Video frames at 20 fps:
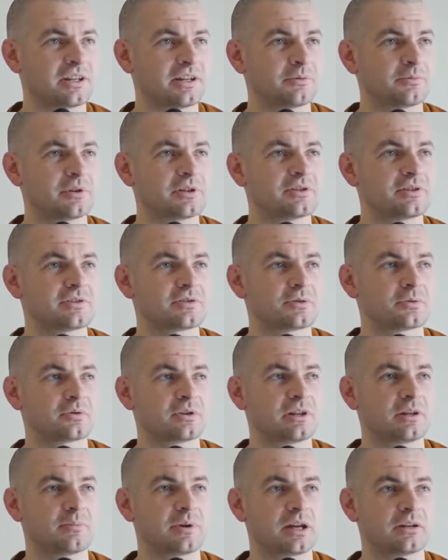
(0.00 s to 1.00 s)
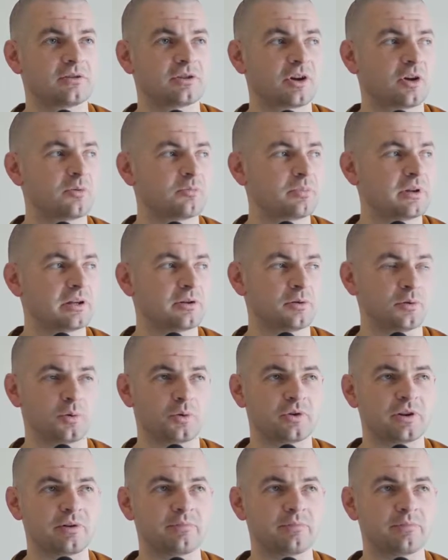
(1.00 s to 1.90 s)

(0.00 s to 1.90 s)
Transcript: We're just talking about don't be a naughty